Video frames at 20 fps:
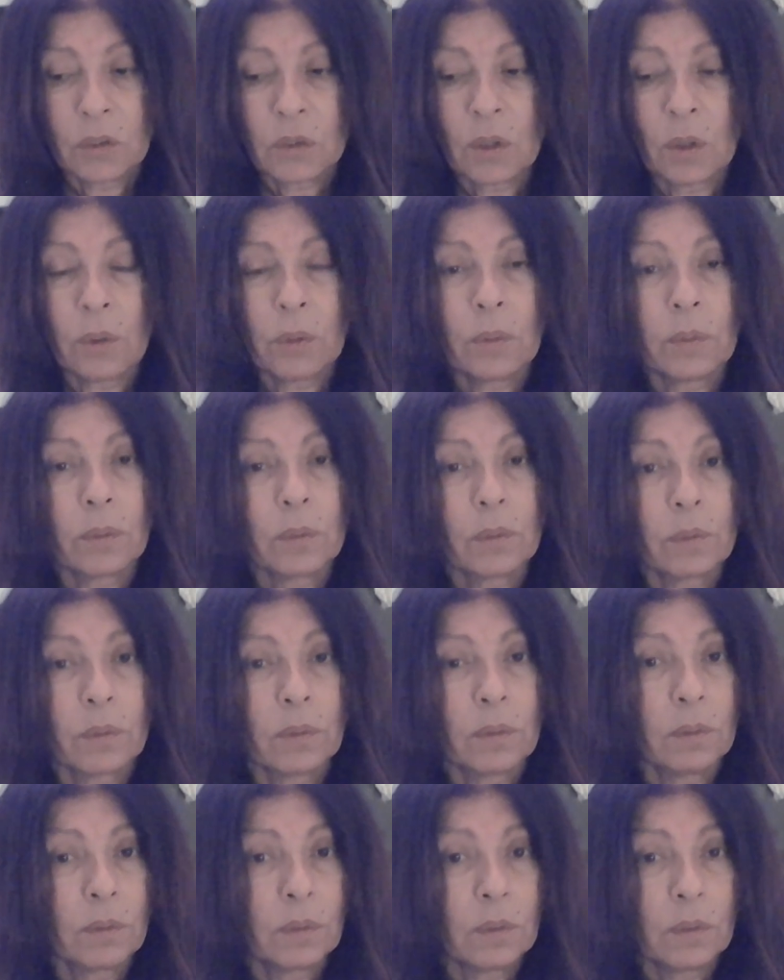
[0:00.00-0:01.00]
So
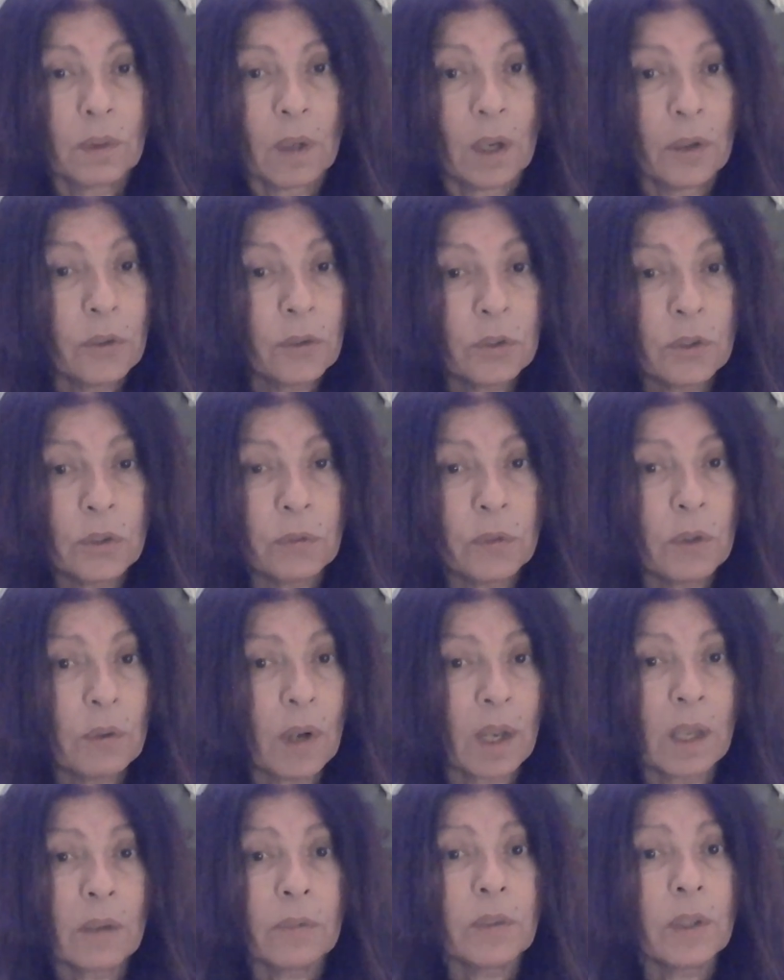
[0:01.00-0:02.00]
others of
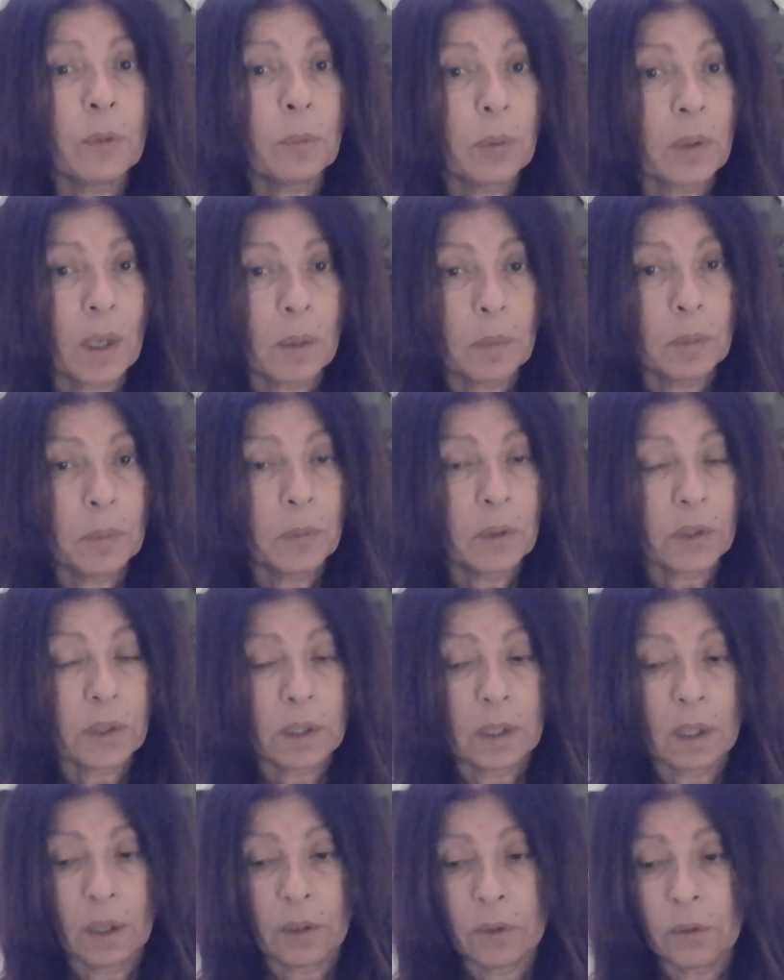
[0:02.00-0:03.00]
you, I have no problem with
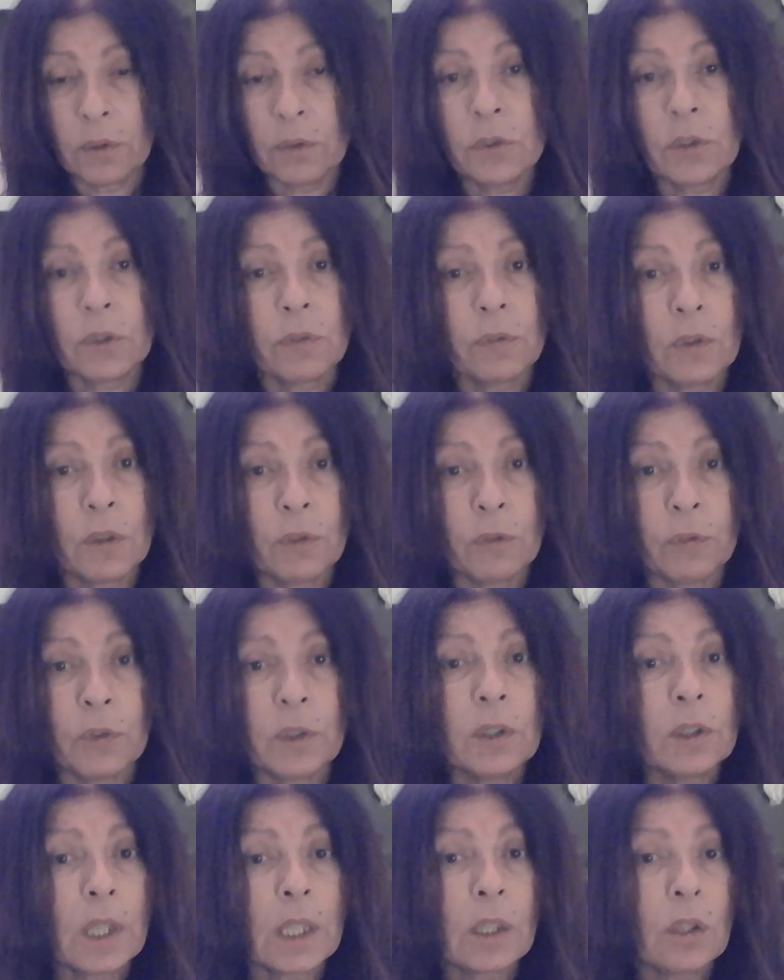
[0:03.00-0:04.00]
it. Others of you
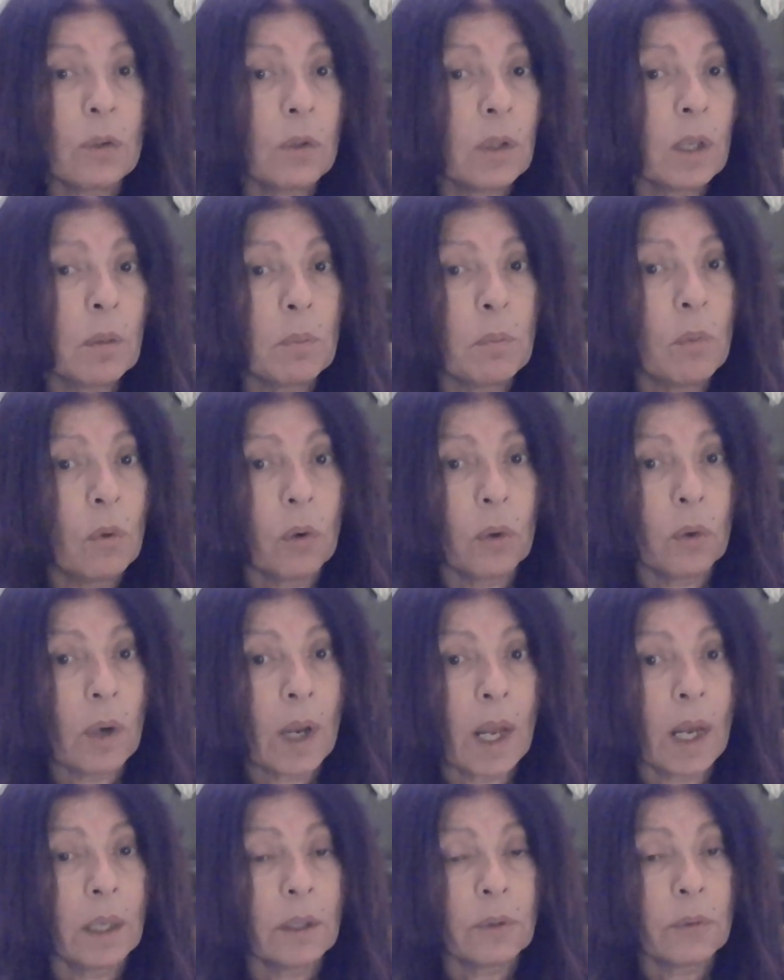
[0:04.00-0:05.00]
feel like you get
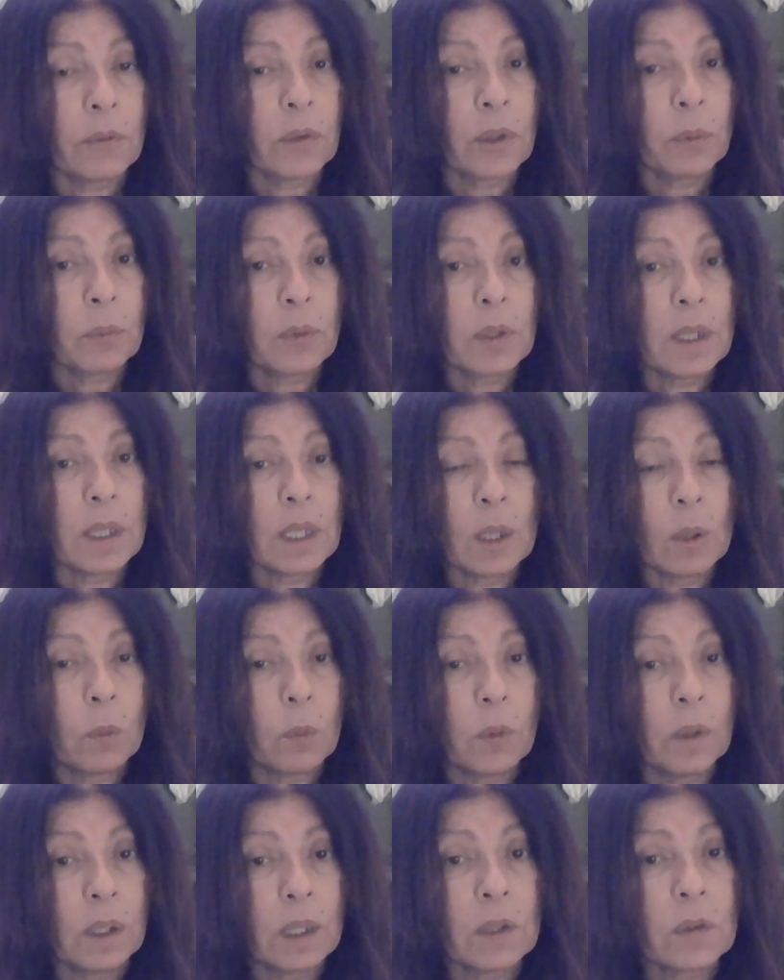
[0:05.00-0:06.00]
more out of the
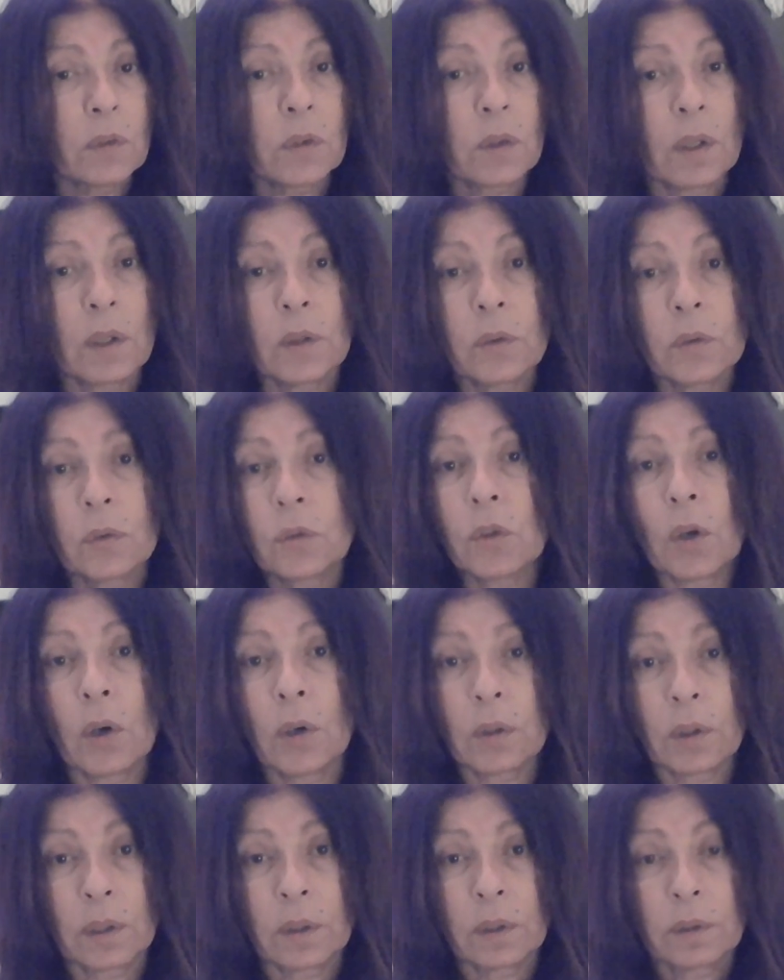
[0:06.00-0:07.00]
reading when it's a
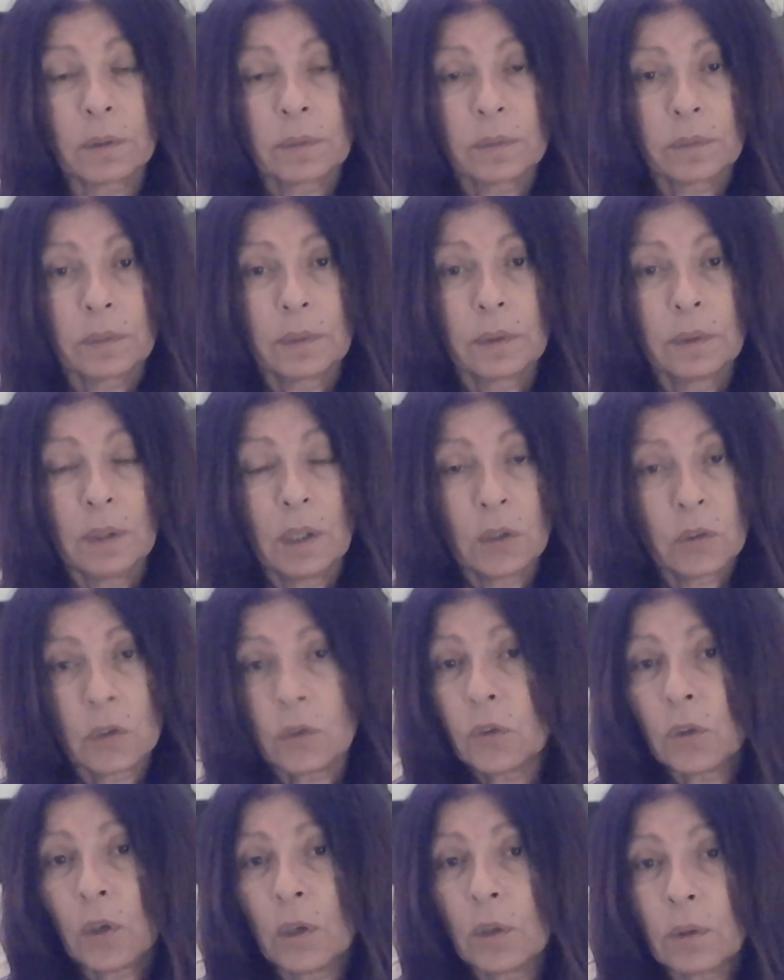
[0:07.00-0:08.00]

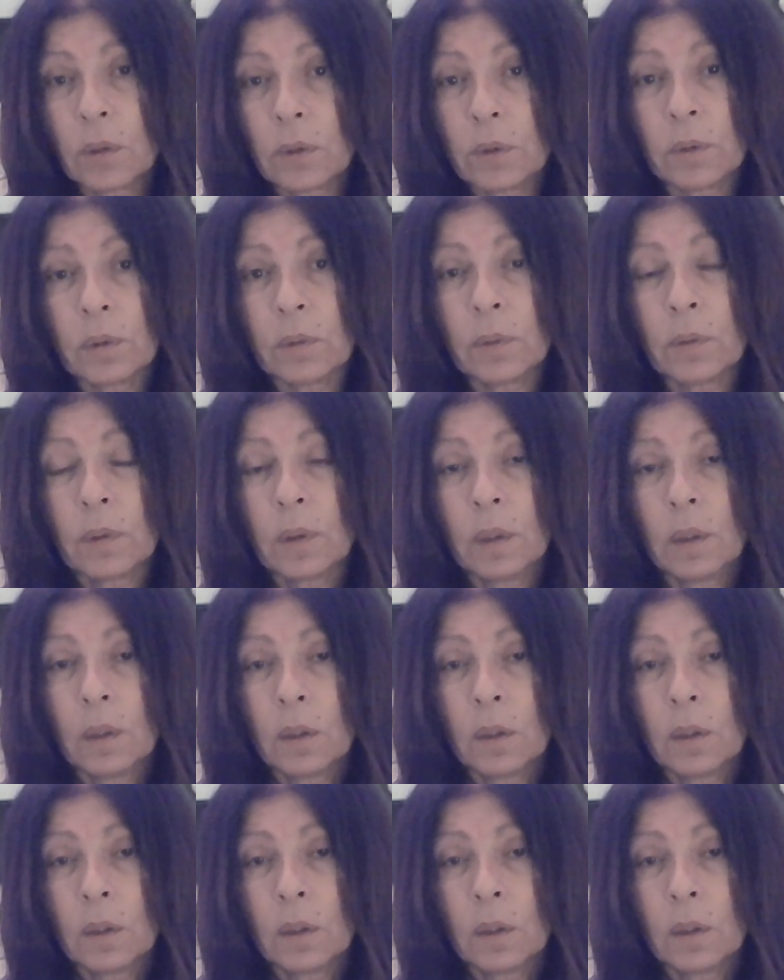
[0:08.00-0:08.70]
darker